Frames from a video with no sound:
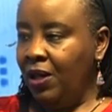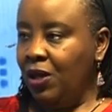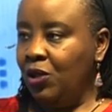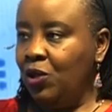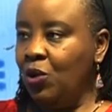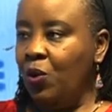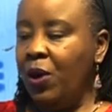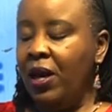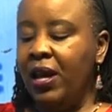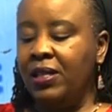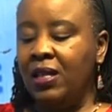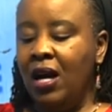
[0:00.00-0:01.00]
So
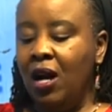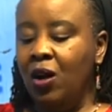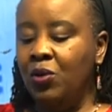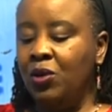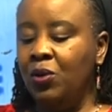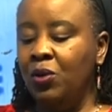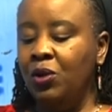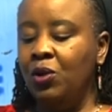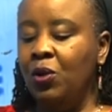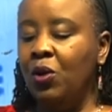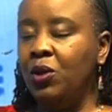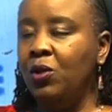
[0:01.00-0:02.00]
as a household, you
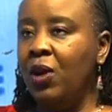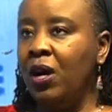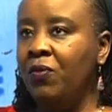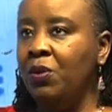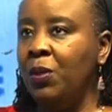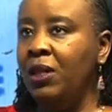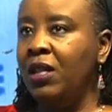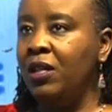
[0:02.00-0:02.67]
also have to meet that